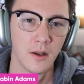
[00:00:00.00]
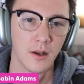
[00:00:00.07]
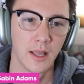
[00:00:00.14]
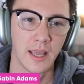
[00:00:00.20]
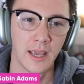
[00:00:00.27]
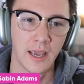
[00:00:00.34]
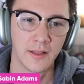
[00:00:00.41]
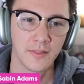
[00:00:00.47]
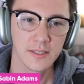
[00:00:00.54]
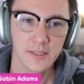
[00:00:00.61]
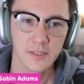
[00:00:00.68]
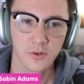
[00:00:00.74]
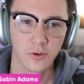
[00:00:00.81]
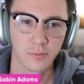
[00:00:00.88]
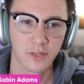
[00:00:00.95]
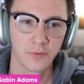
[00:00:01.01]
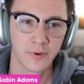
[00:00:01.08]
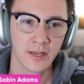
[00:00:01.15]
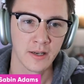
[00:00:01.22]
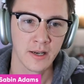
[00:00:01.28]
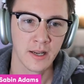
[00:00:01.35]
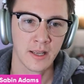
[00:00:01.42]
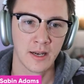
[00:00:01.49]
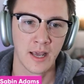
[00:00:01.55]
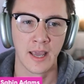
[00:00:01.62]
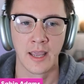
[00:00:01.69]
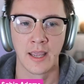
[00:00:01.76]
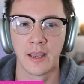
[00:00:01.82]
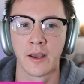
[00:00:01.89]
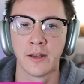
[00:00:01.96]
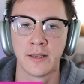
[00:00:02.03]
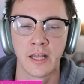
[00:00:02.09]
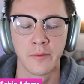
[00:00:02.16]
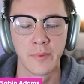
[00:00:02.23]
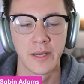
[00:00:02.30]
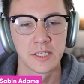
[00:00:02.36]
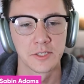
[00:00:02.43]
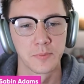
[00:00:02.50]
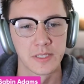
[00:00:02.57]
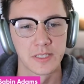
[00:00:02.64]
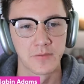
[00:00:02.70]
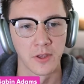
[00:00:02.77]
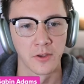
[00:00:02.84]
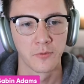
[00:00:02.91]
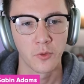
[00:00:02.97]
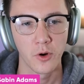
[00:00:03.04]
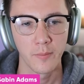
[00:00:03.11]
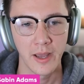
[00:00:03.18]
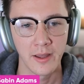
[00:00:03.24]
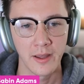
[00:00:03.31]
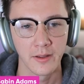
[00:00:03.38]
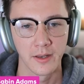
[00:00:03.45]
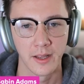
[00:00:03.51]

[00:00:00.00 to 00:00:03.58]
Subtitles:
And this is normally written in a database-specific format.